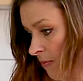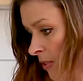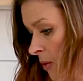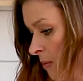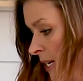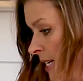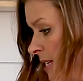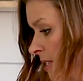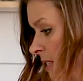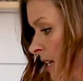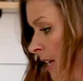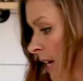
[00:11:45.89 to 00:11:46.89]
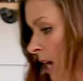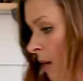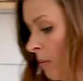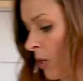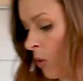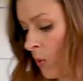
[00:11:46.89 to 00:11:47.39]
few minutes and
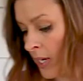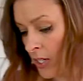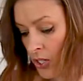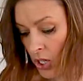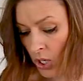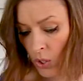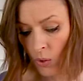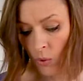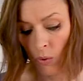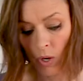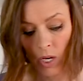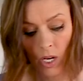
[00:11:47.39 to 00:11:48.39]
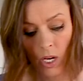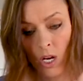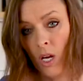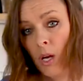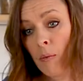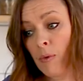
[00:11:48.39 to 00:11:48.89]
I'm going to
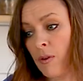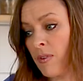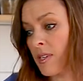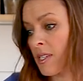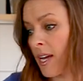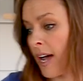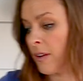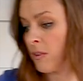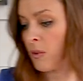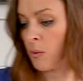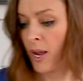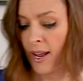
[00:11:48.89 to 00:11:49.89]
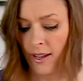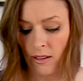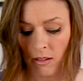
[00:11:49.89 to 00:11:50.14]
move this out of the way.